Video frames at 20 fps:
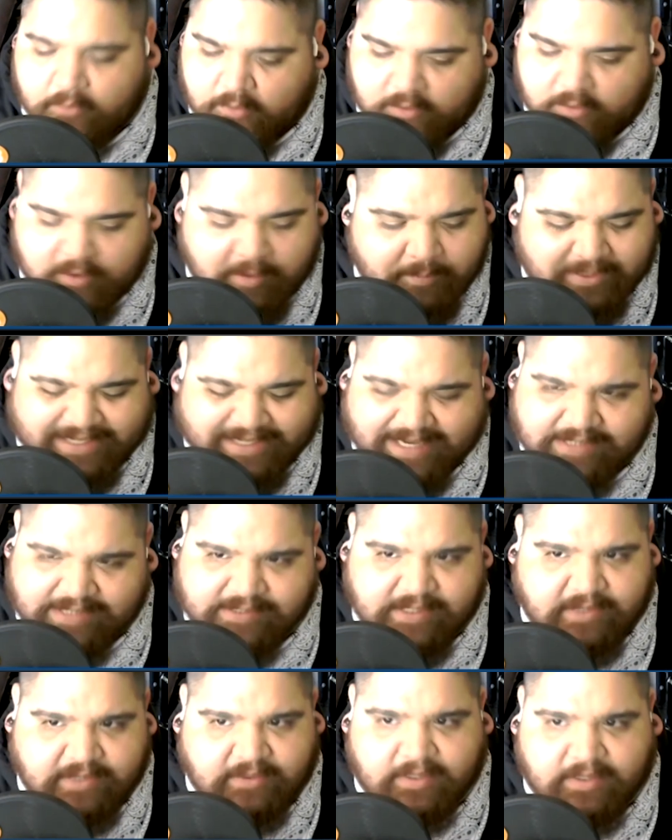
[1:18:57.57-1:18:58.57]
But I
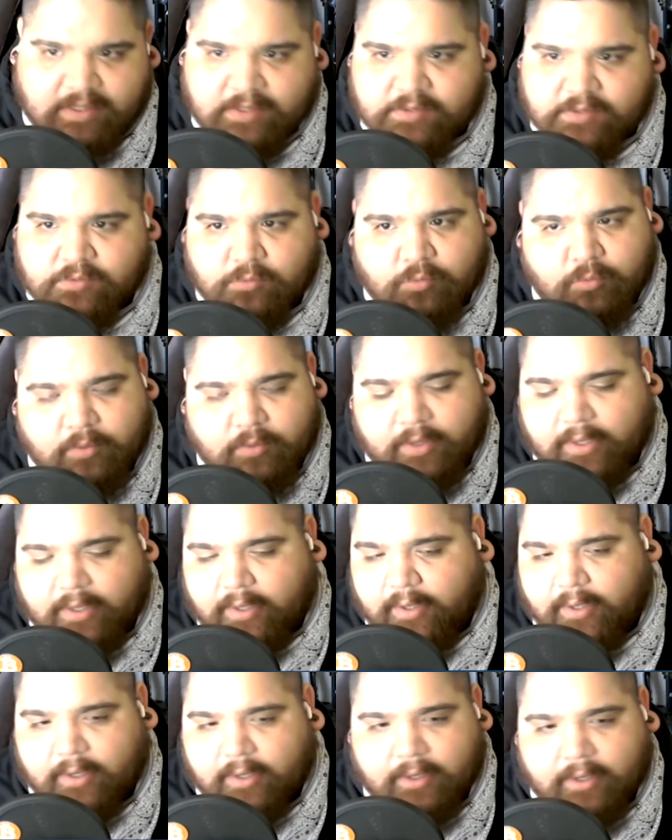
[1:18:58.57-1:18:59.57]
see things
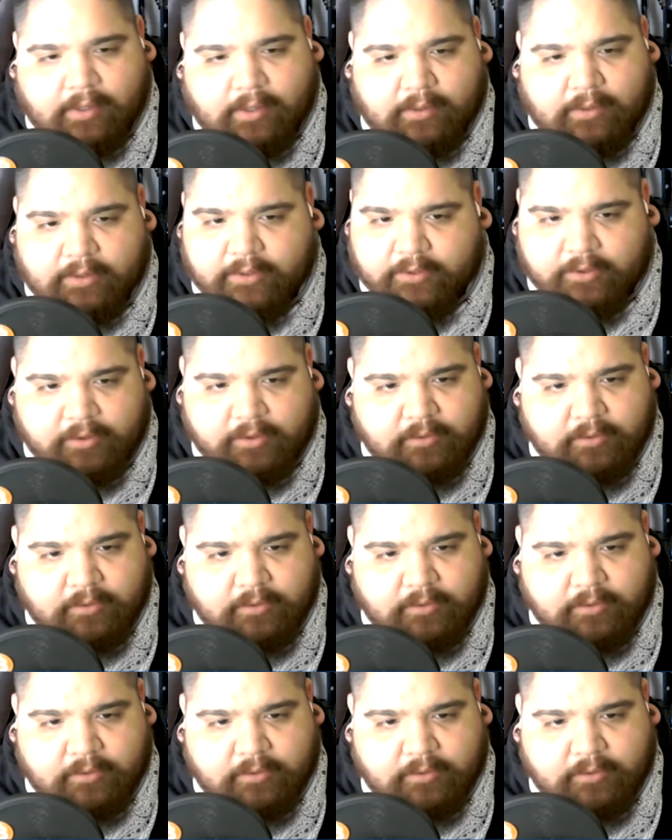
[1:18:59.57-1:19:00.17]
way clearer.